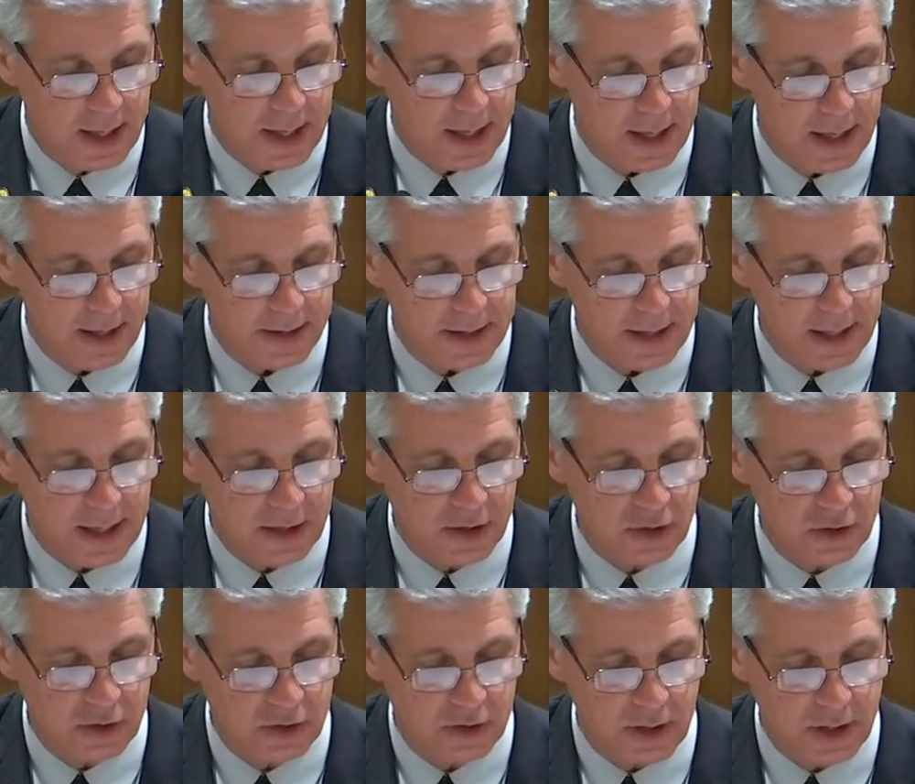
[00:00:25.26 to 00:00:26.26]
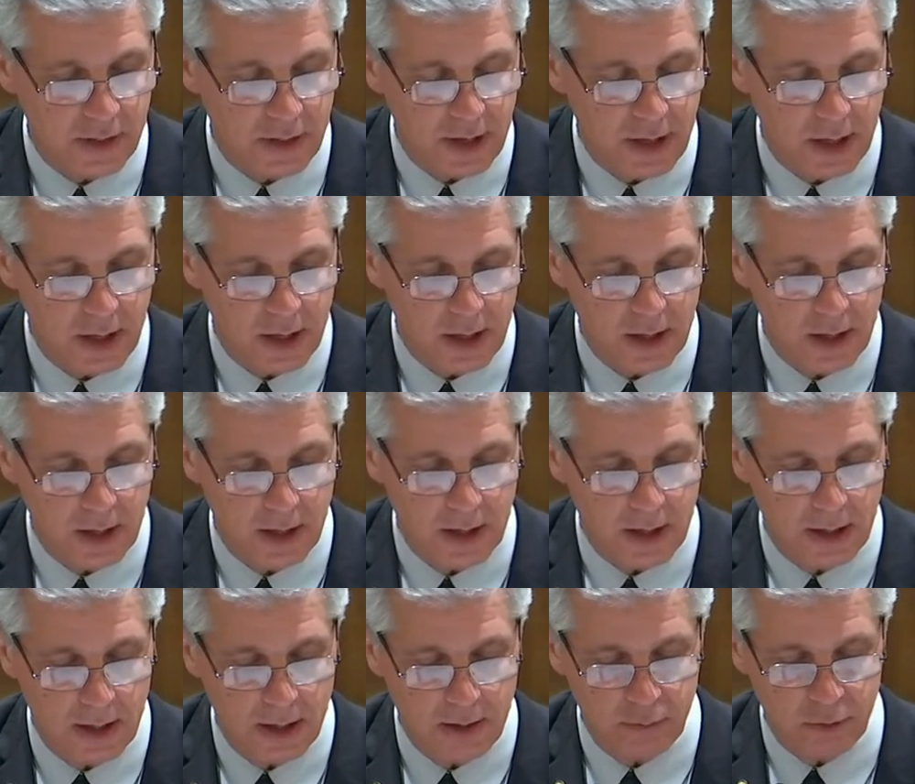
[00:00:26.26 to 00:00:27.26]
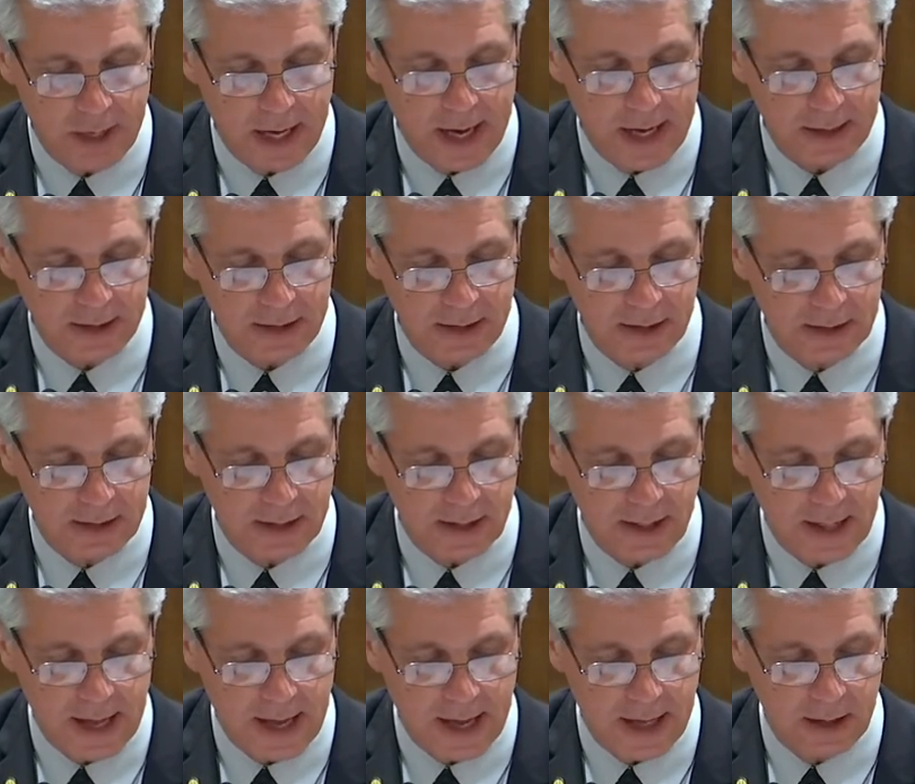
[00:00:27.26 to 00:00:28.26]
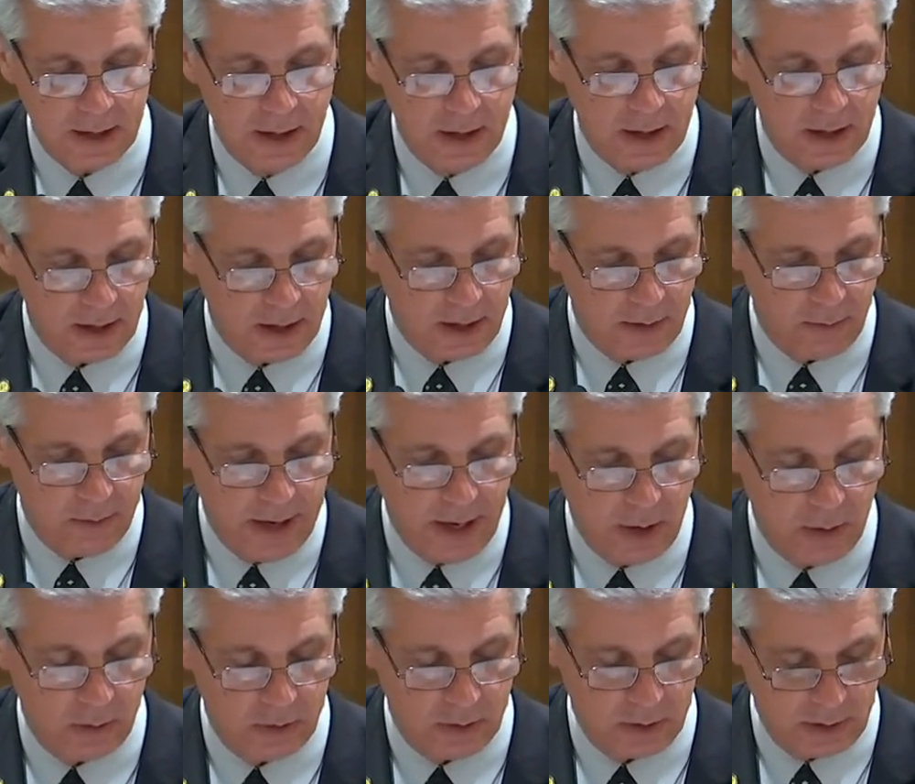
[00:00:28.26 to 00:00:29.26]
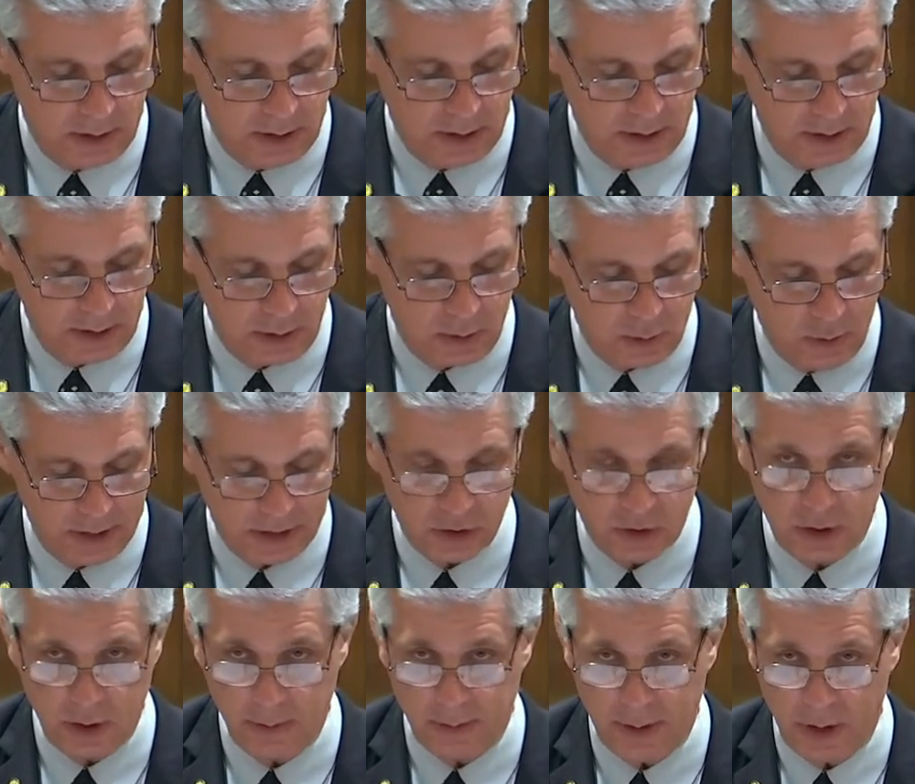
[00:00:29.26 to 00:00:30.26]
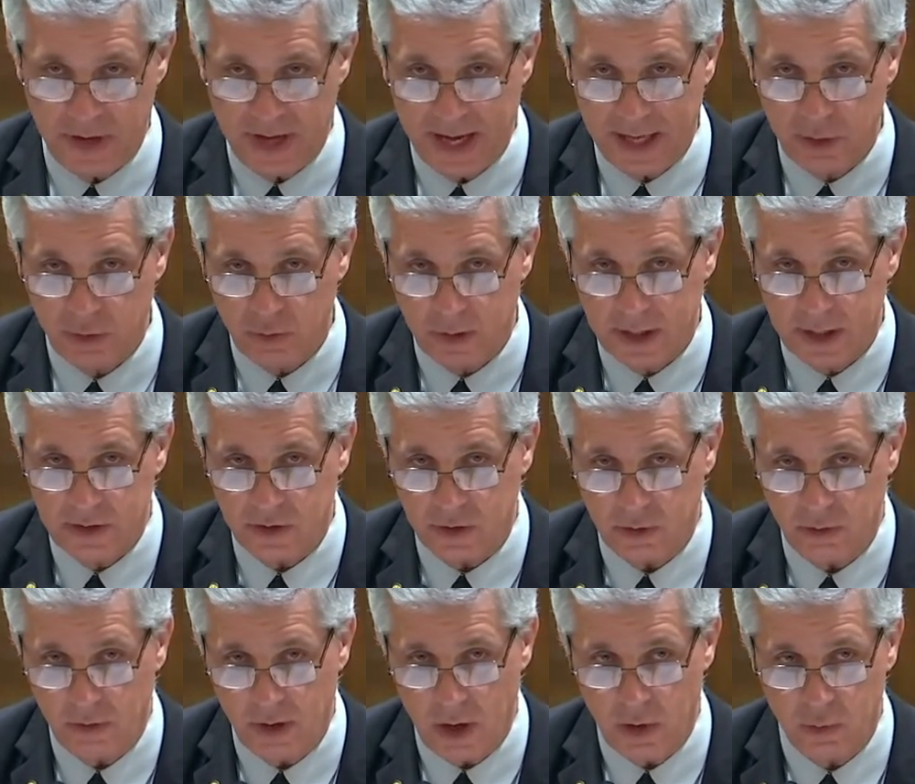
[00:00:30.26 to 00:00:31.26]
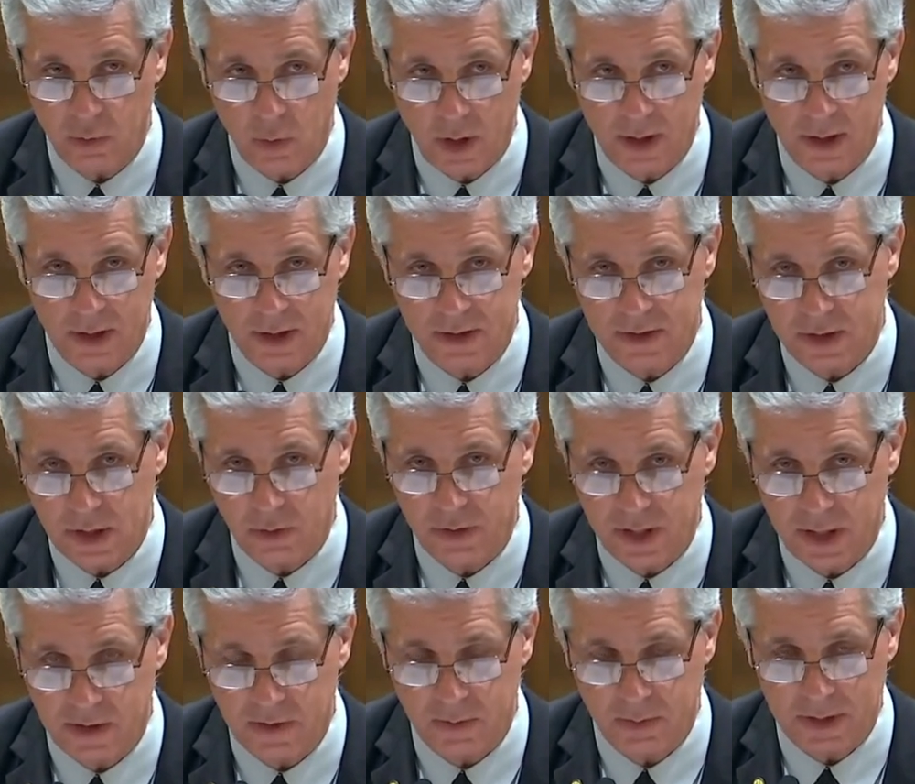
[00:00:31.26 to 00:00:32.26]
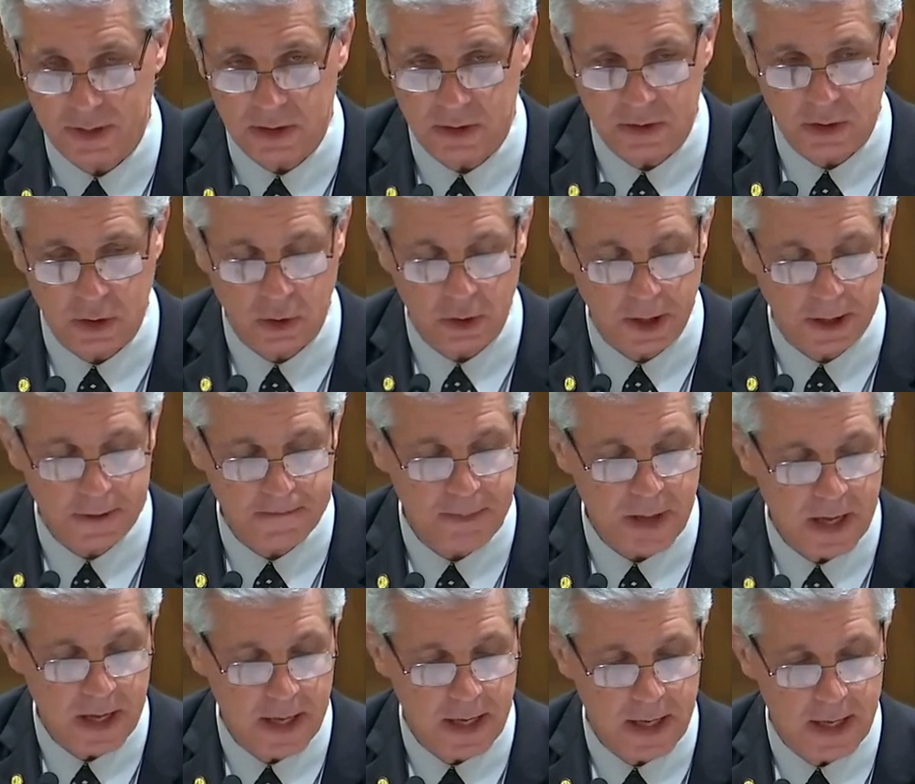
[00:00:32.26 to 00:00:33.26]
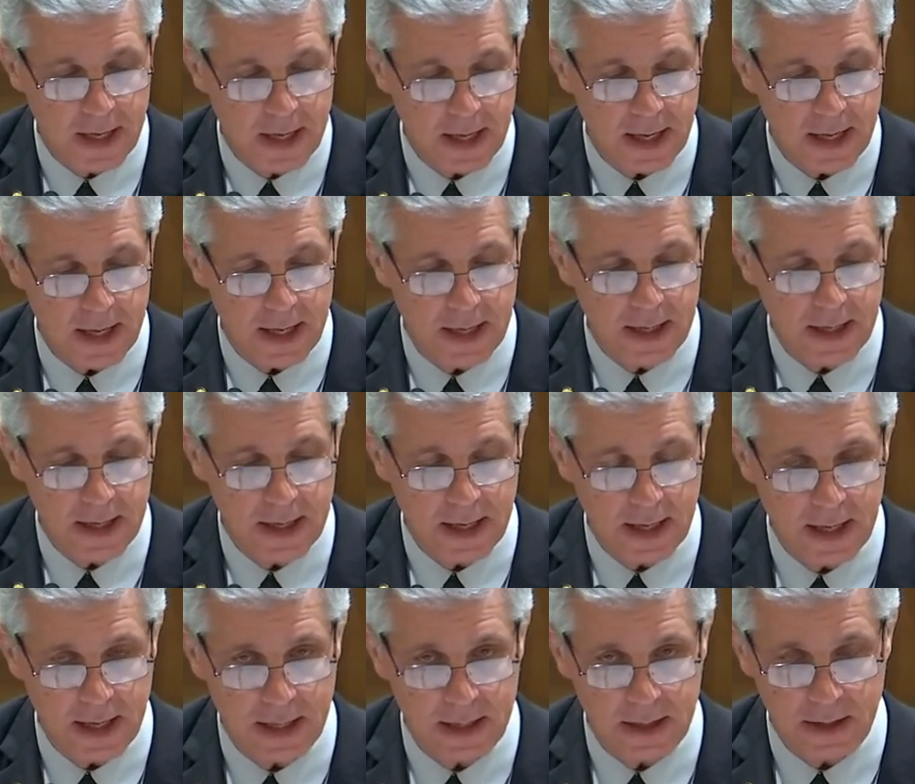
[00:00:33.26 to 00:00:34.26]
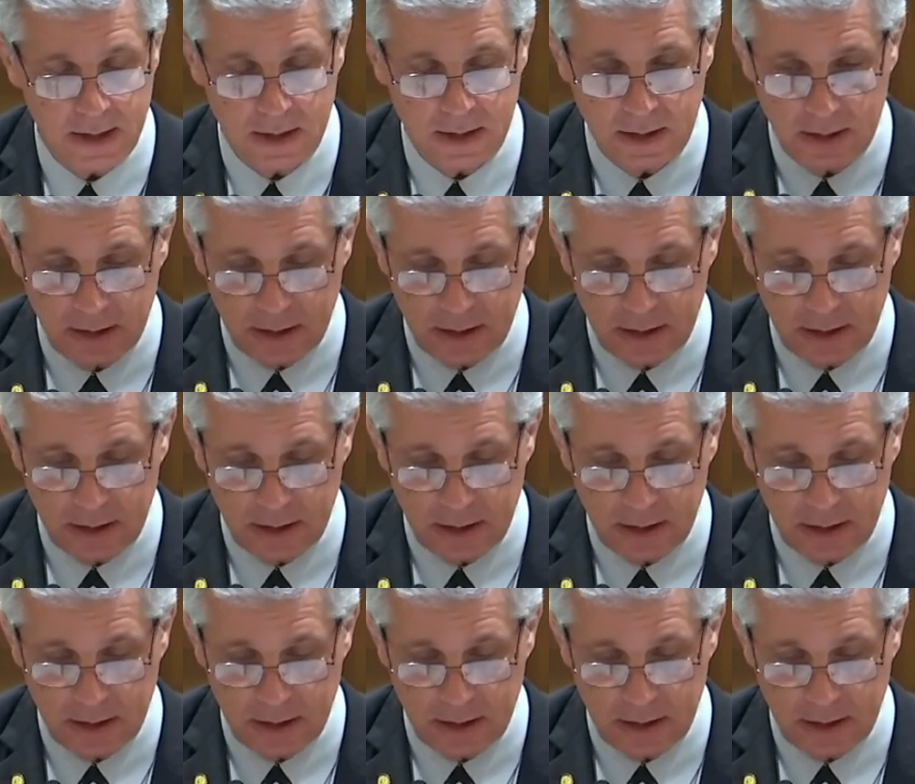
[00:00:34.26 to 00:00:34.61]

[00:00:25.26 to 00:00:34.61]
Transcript: Uh, the agency then reacted to that around uh, the question about nitrates in groundwater in southeast Minnesota uh, and